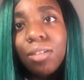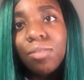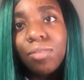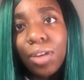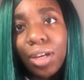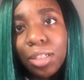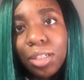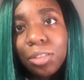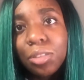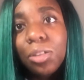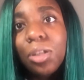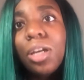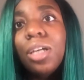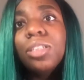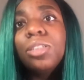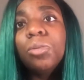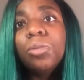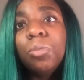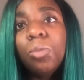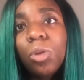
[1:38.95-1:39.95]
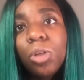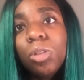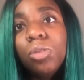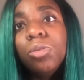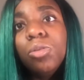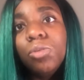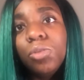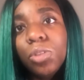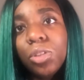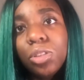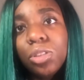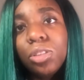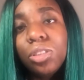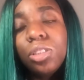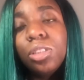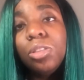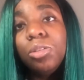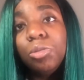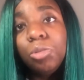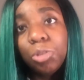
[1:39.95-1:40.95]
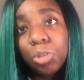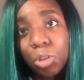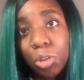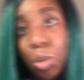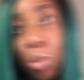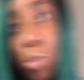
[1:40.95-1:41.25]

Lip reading: factor as to what university you should go